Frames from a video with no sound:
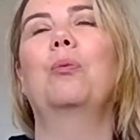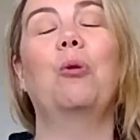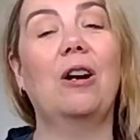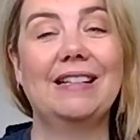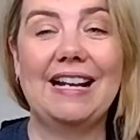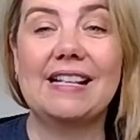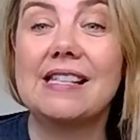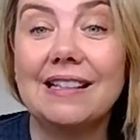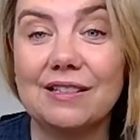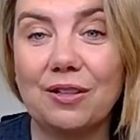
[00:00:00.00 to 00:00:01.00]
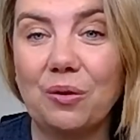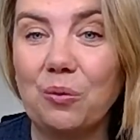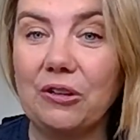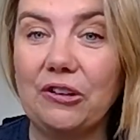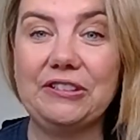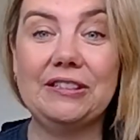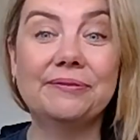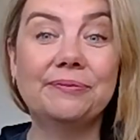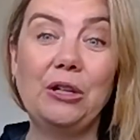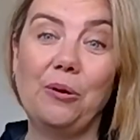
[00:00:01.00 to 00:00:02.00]
broadcasting it to the world.
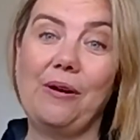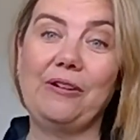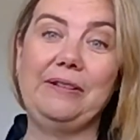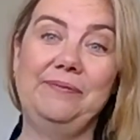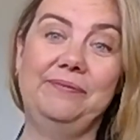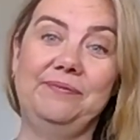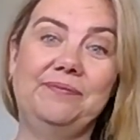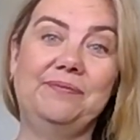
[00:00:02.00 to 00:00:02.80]
You're welcome.